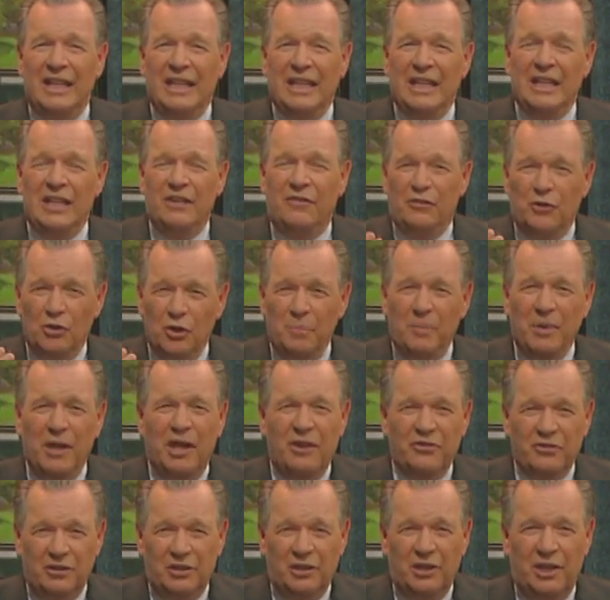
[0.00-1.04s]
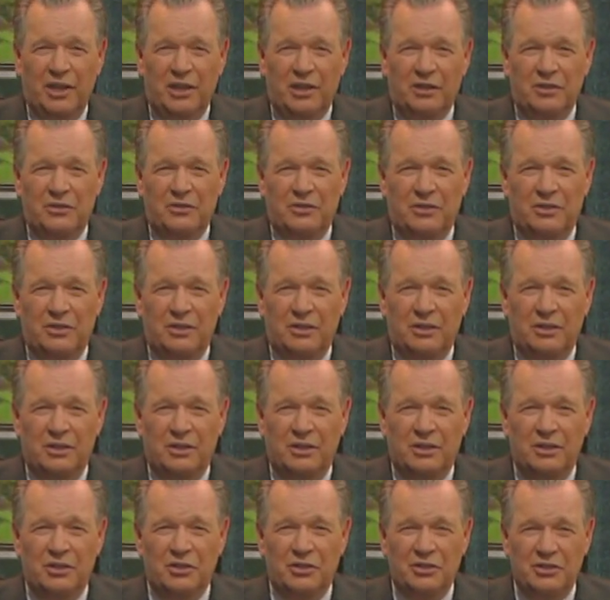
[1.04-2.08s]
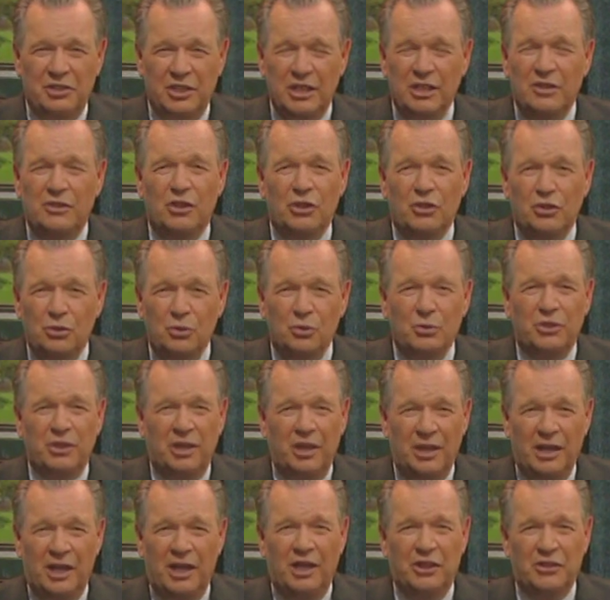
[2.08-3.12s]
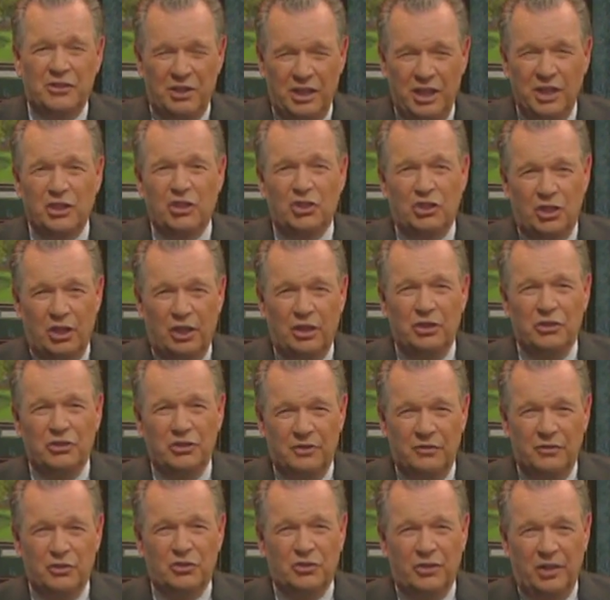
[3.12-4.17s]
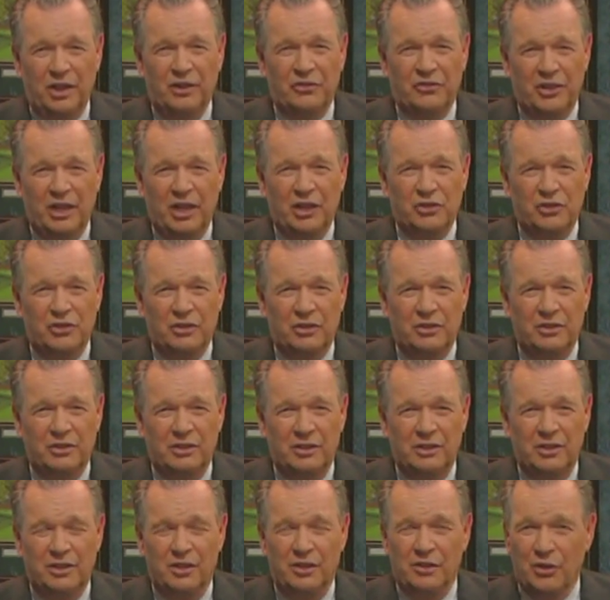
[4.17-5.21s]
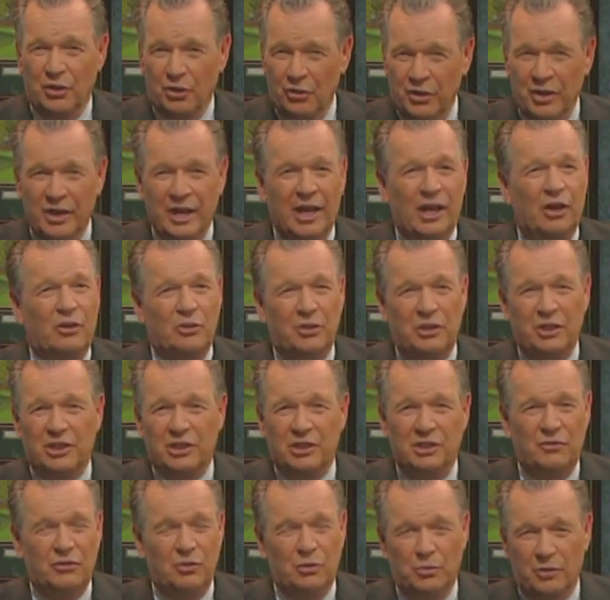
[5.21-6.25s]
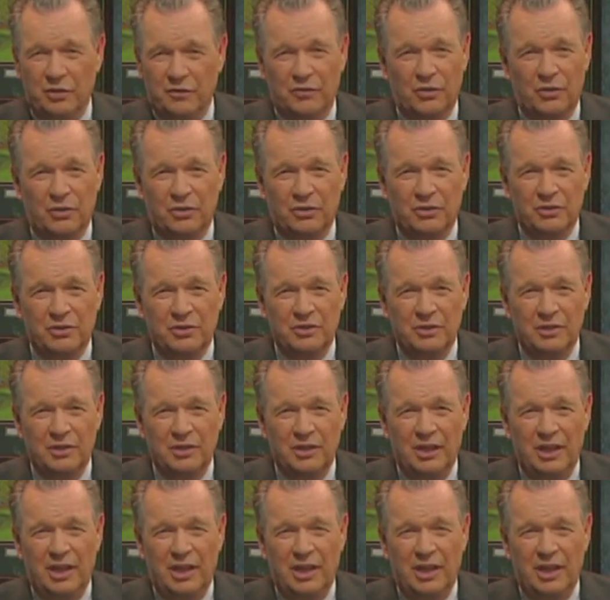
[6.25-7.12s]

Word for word: If your past clients see that you cannot take charge of a transaction, they're not going to give you referrals.